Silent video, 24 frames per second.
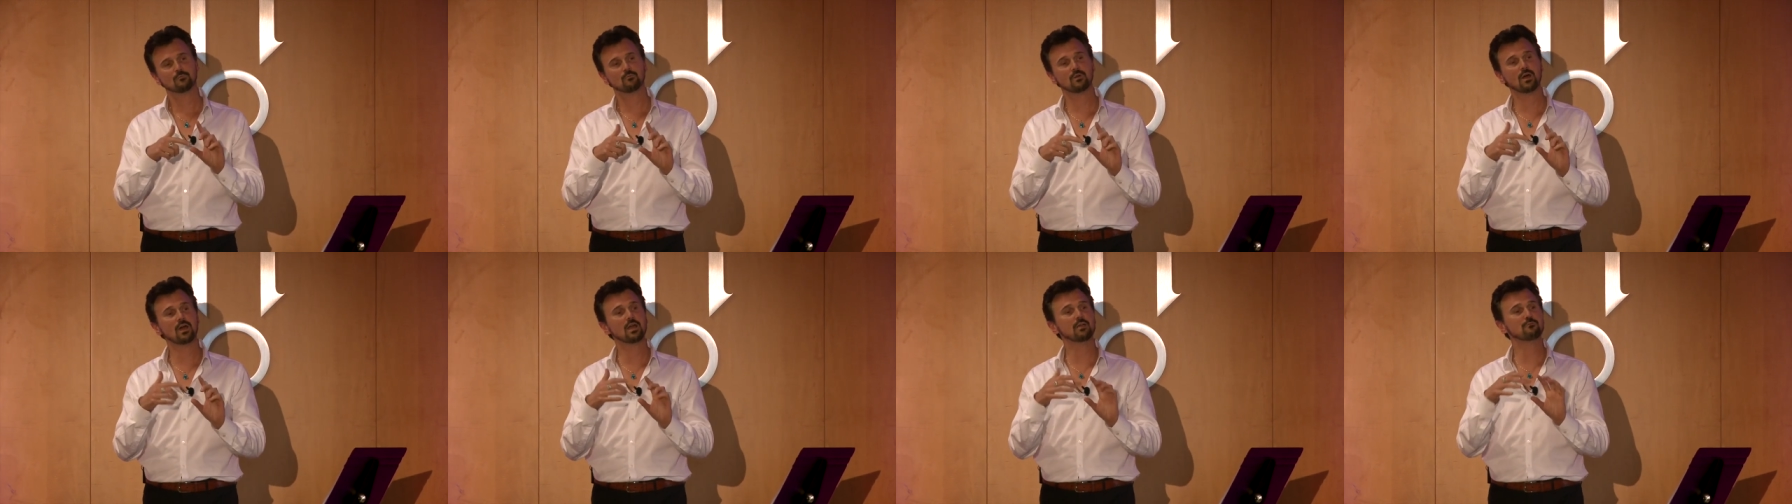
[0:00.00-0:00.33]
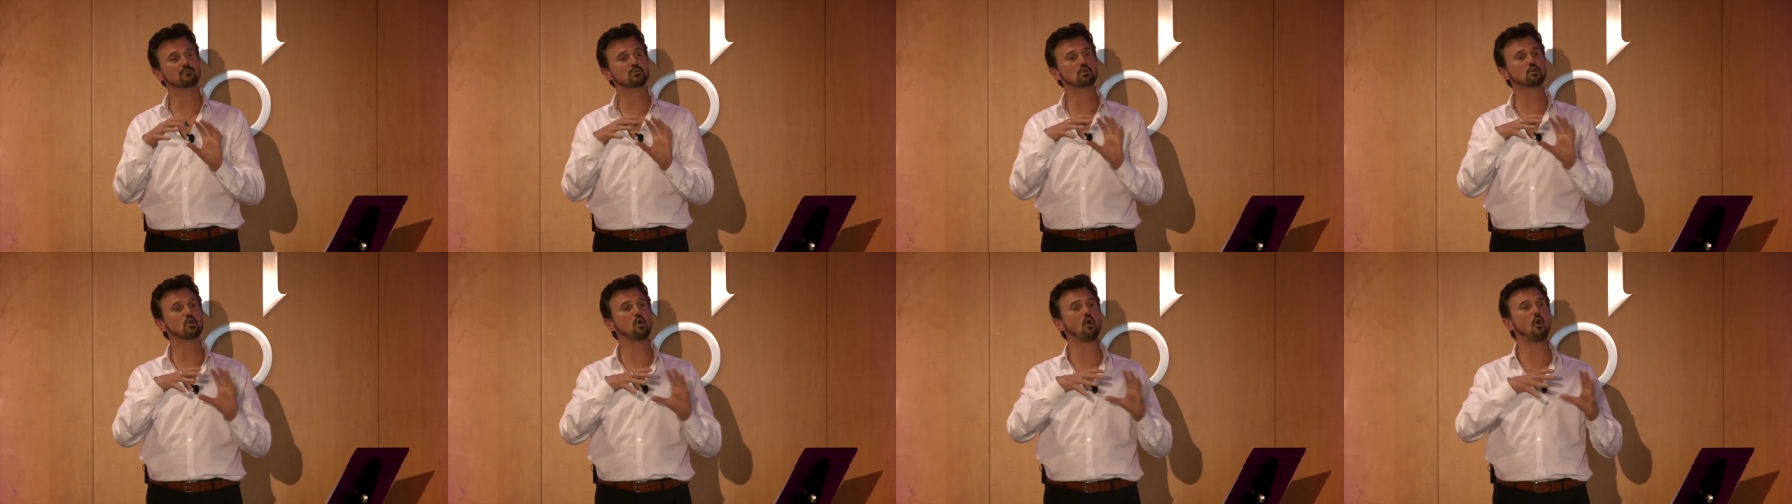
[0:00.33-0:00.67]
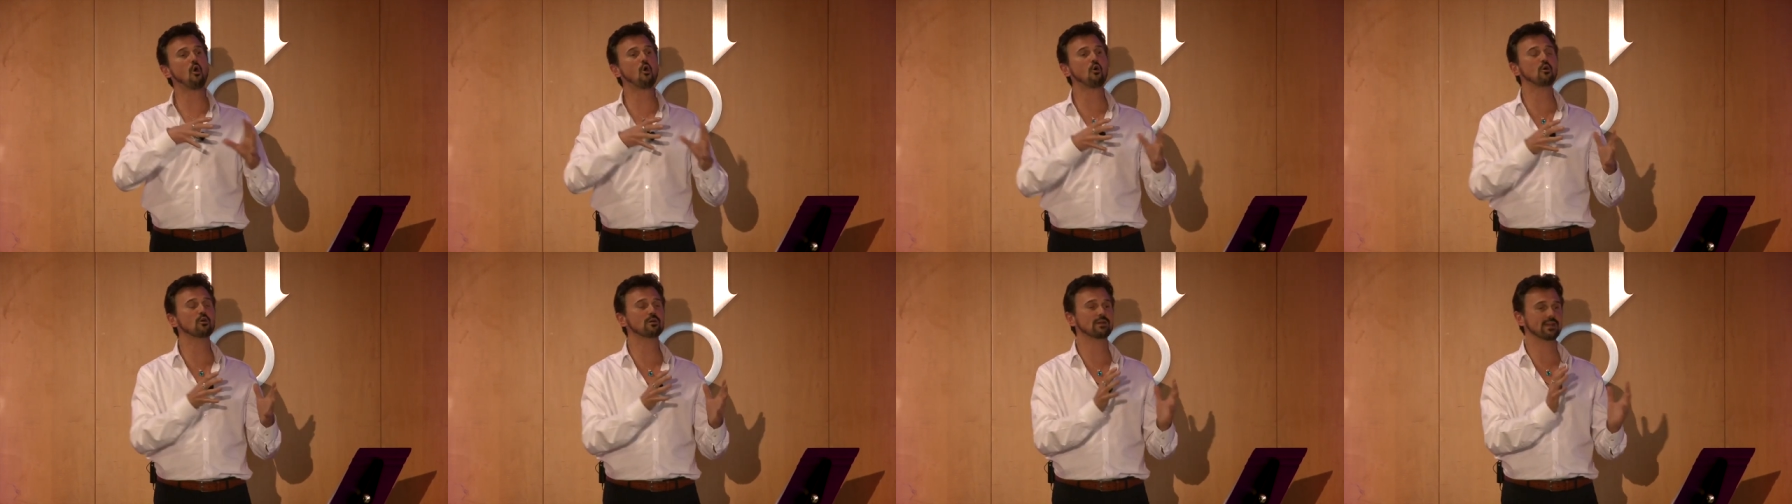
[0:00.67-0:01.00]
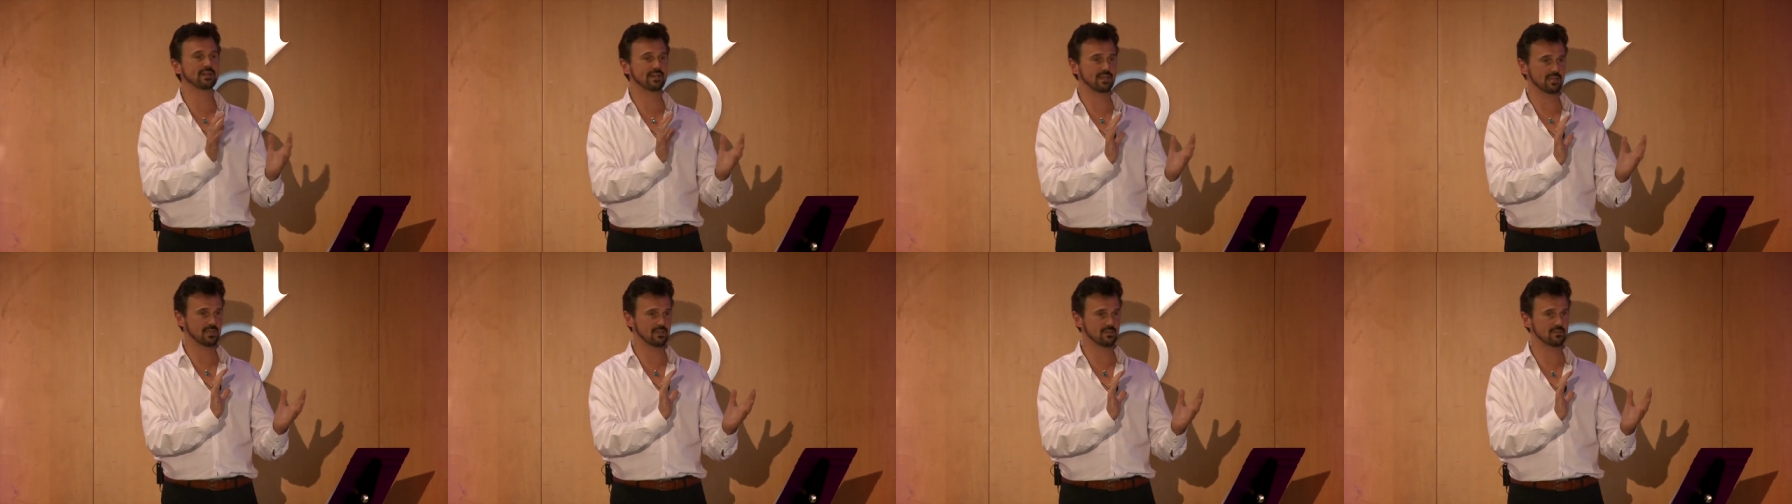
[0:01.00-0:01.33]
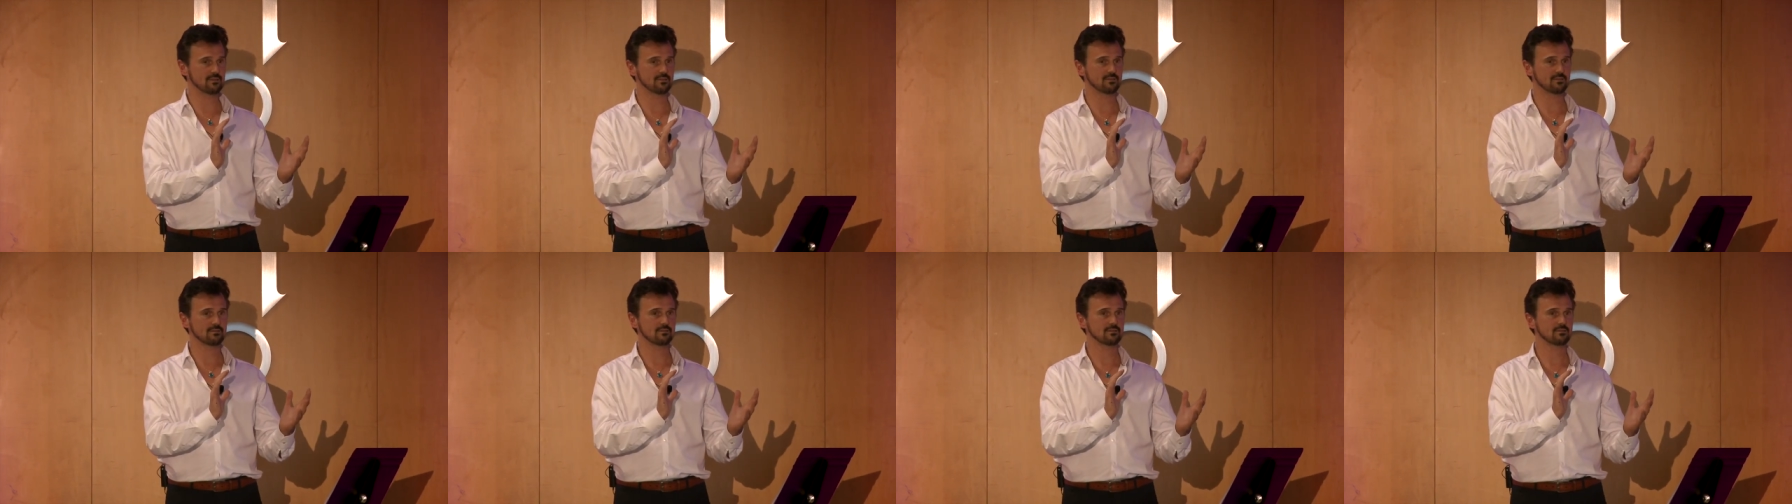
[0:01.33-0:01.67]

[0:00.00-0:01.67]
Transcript: Right? If you're already